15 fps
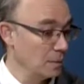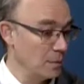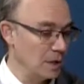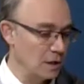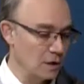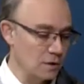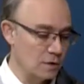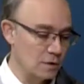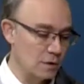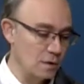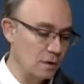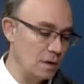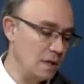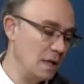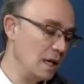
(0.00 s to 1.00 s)
because
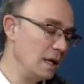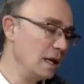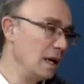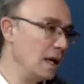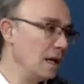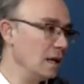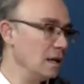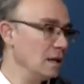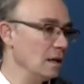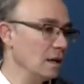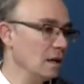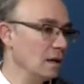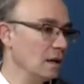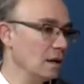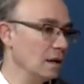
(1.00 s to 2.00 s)
DNA